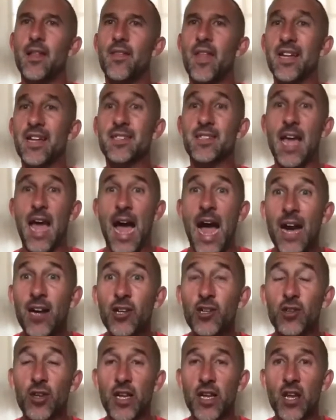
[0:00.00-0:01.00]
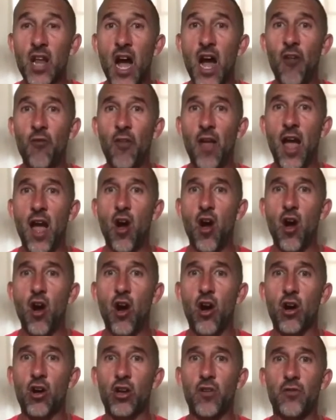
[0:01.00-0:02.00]
That's actually not that
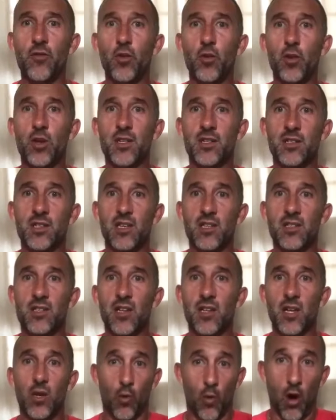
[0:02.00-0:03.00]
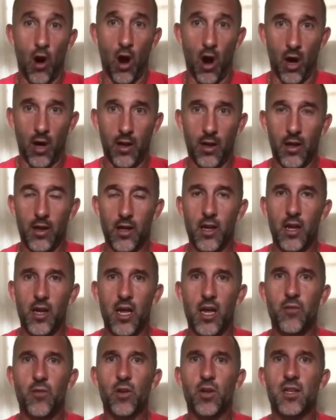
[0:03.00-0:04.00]
hard if you consistently walk,
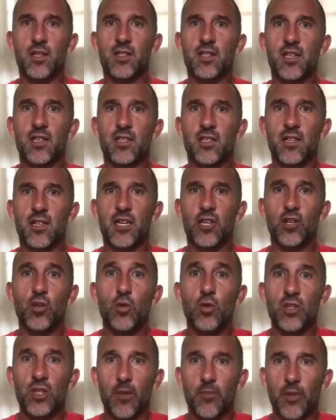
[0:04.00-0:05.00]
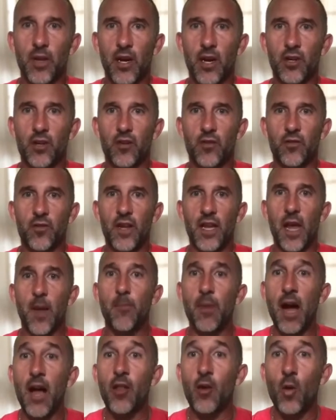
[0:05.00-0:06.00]
if you consistently do something on your feet.
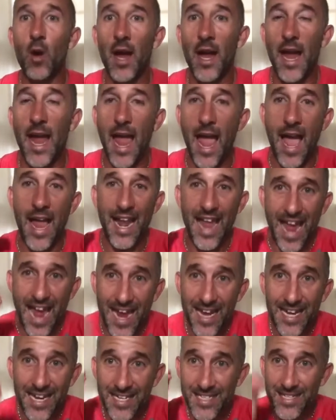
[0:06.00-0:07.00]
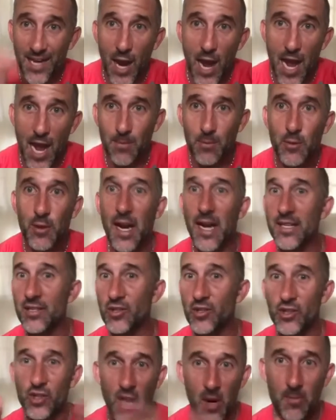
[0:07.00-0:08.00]
And by the way, at any time, you
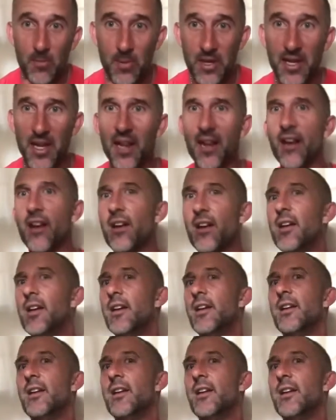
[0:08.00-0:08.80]
guys jump in here,